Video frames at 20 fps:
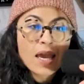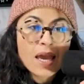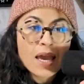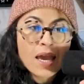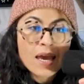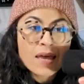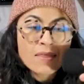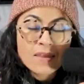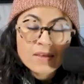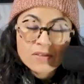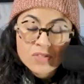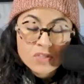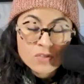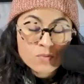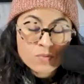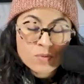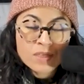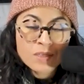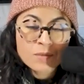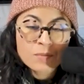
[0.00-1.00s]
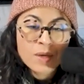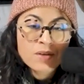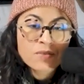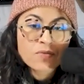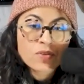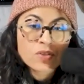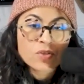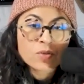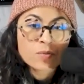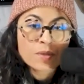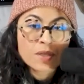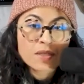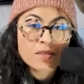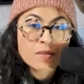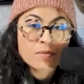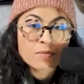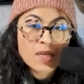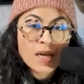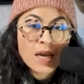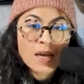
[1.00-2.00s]
And this is really beneficial because
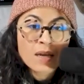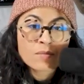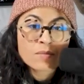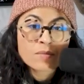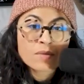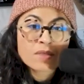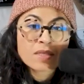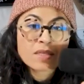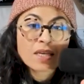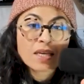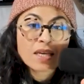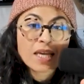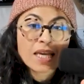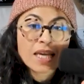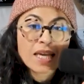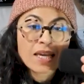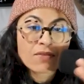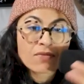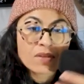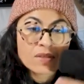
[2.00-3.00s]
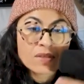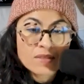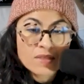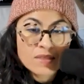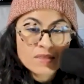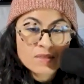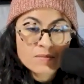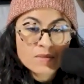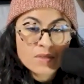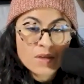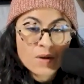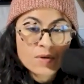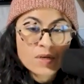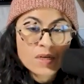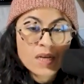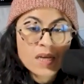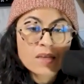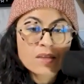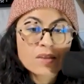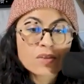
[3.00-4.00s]
sometimes if the system's not
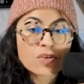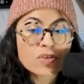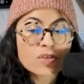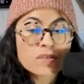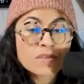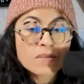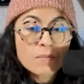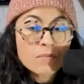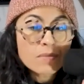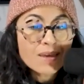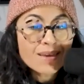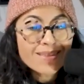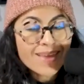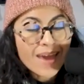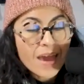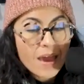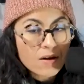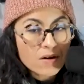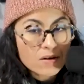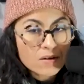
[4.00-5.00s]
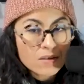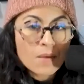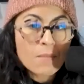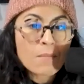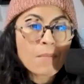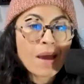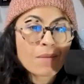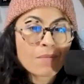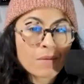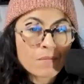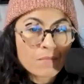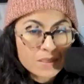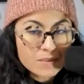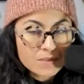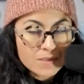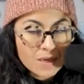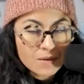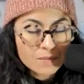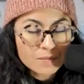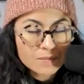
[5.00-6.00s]
working, there's something there that might be
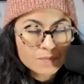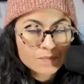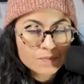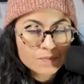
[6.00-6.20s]
missing.